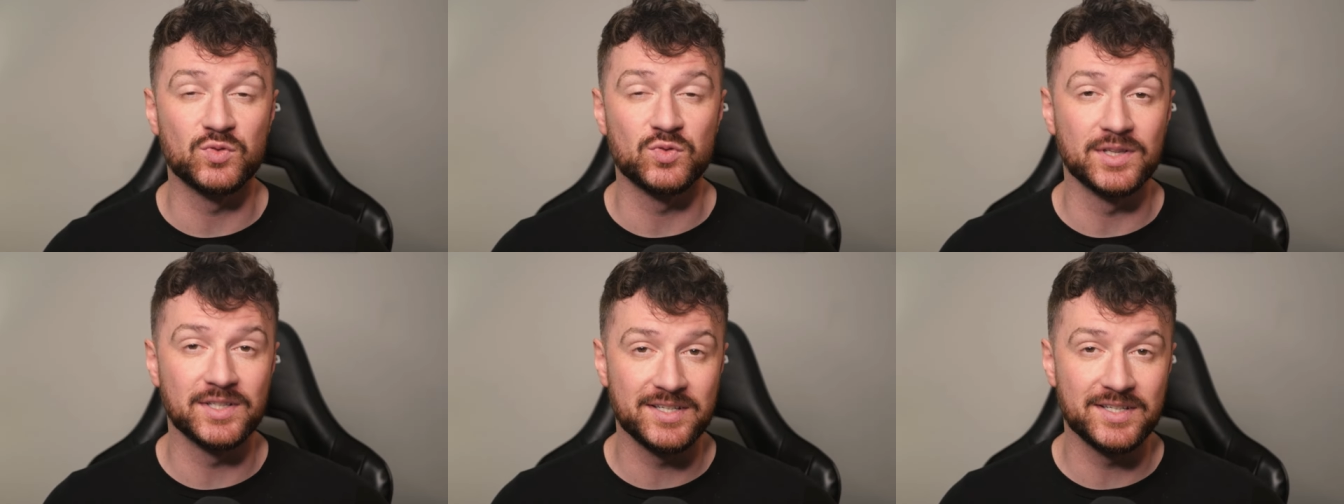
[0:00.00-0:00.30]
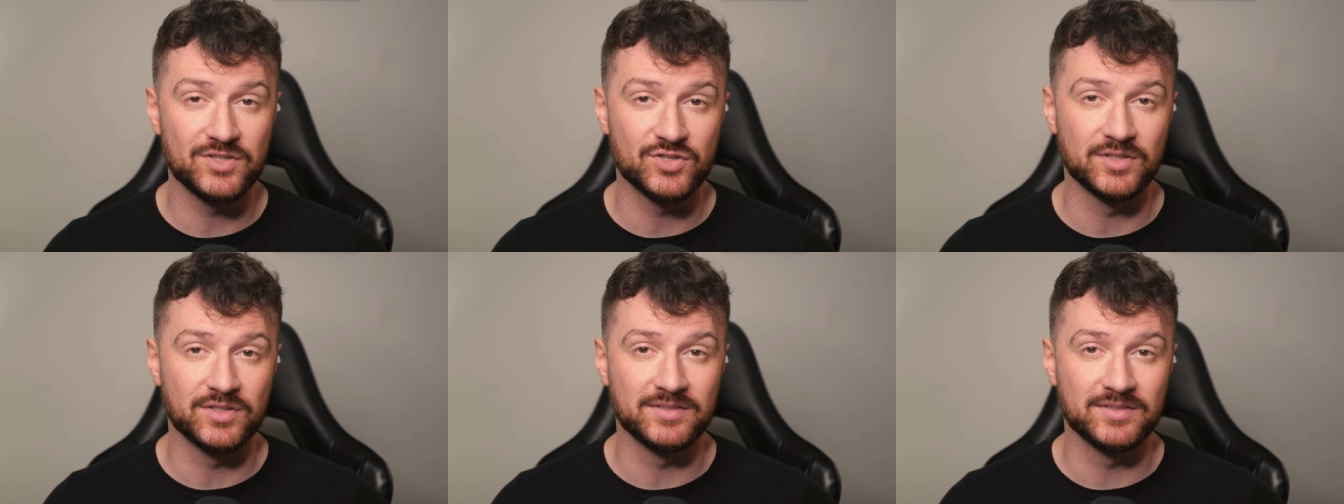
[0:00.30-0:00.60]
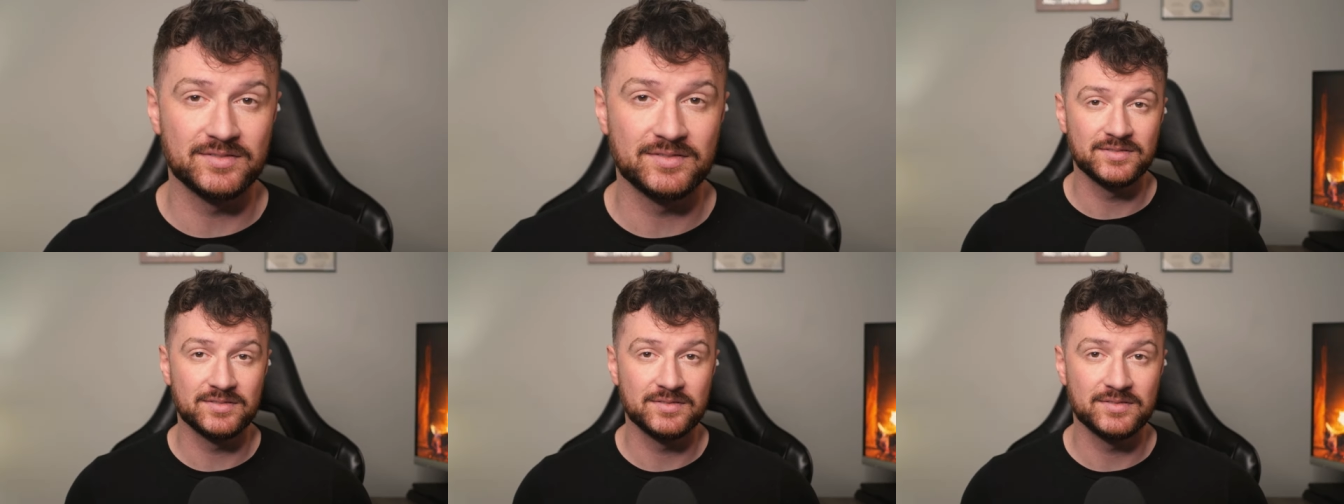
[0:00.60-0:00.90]

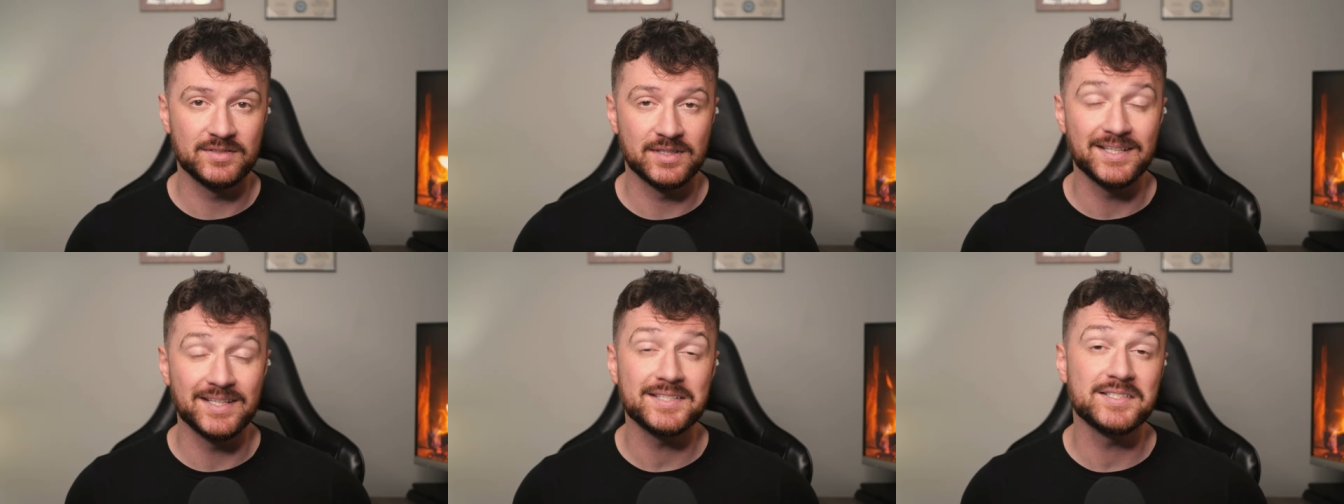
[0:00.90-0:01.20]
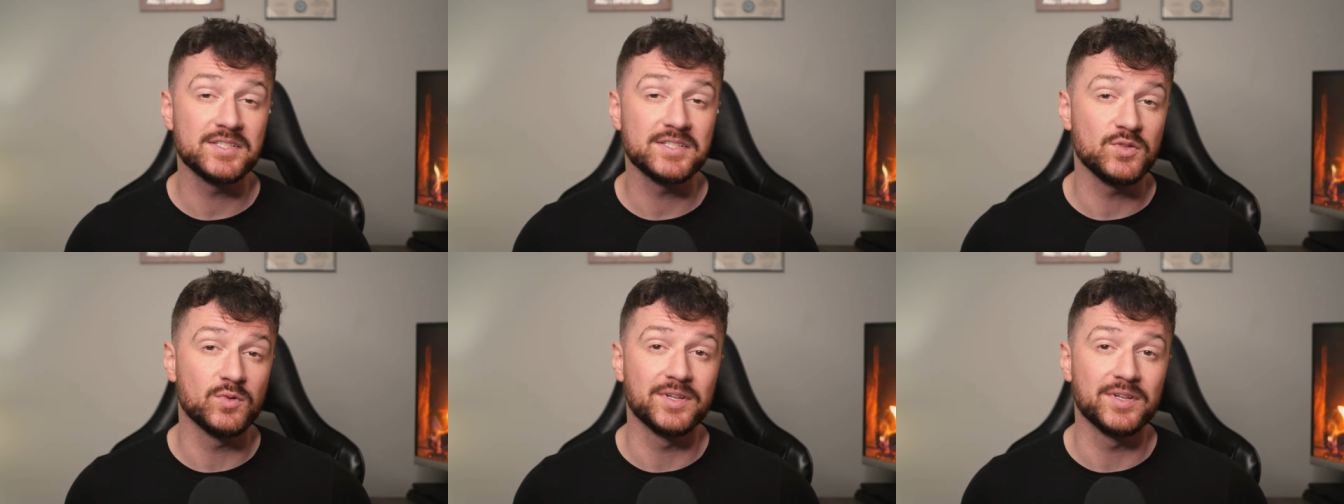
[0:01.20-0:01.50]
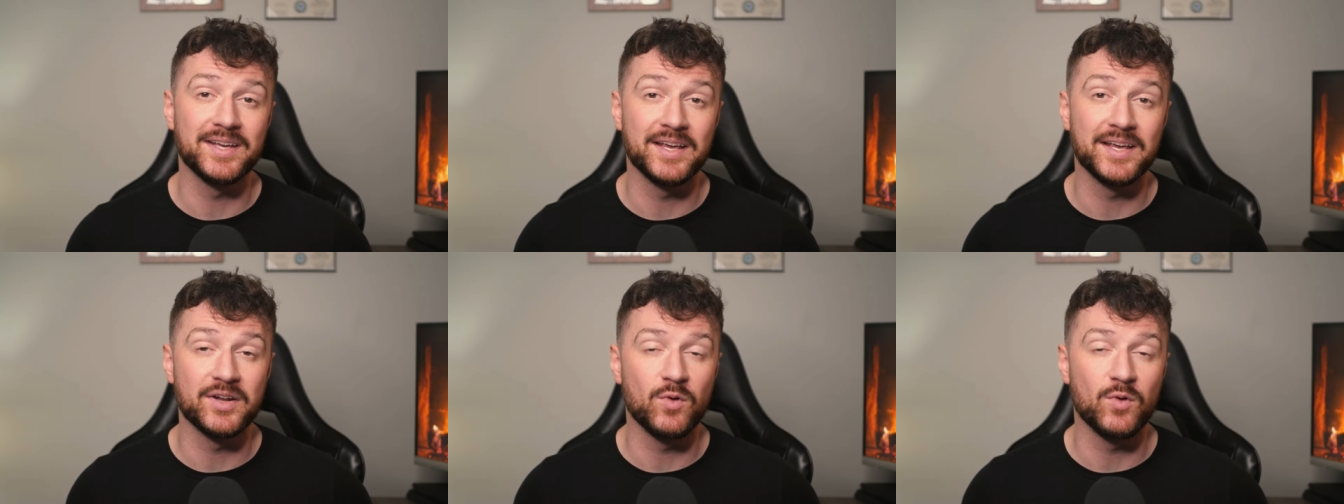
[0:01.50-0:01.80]
religion? Let's see
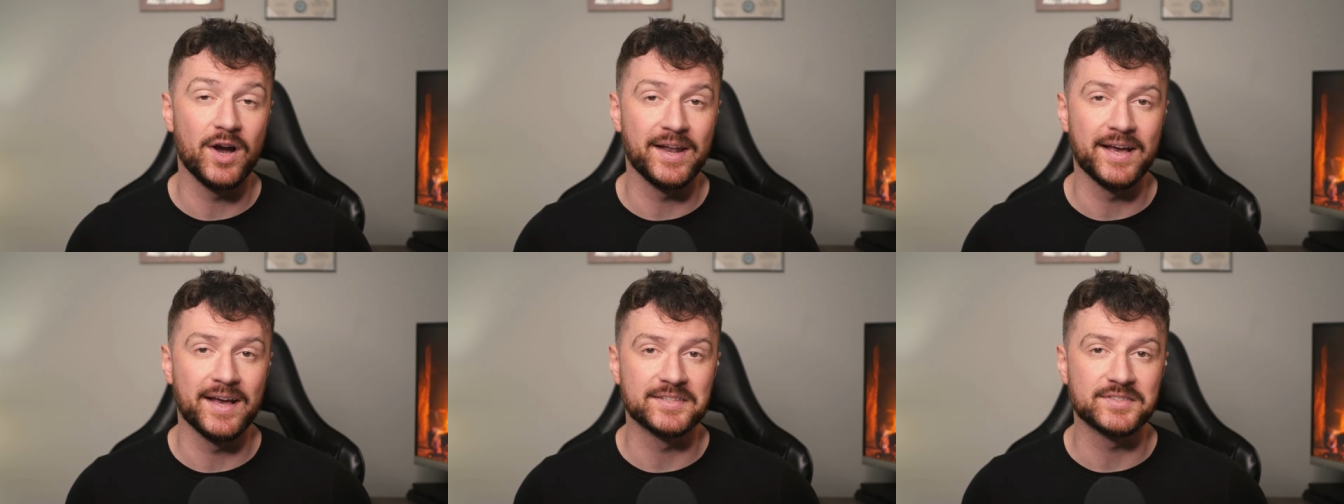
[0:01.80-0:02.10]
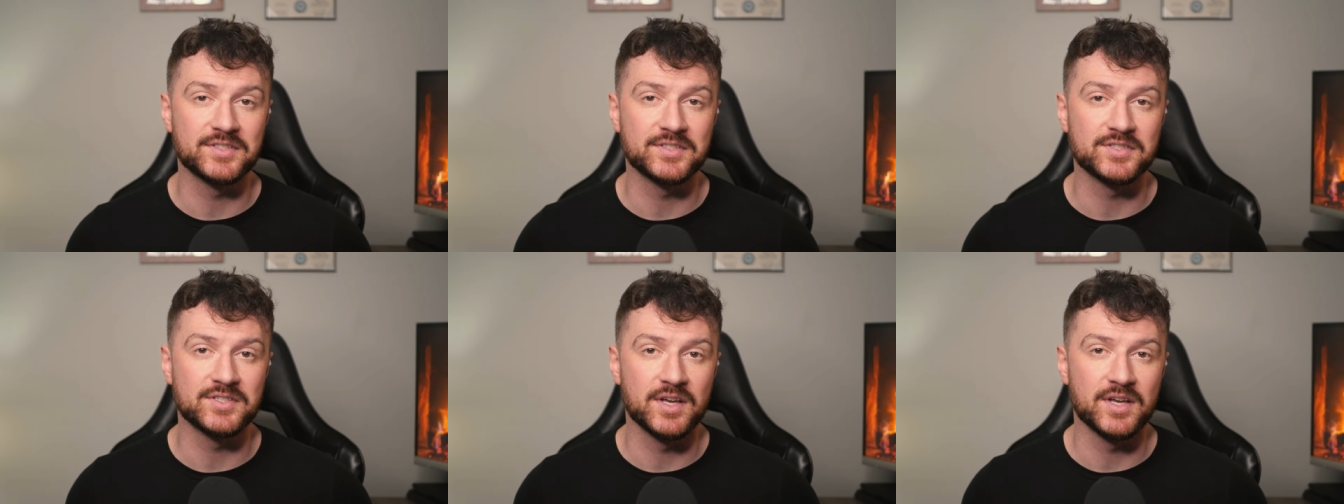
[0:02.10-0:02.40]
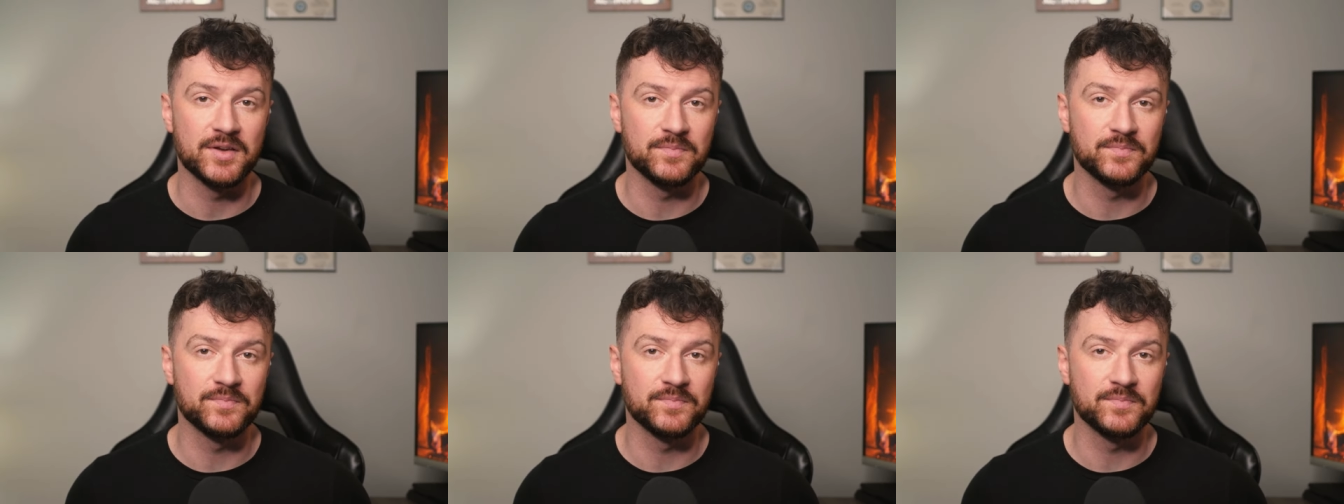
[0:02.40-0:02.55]
what Dana White has to say.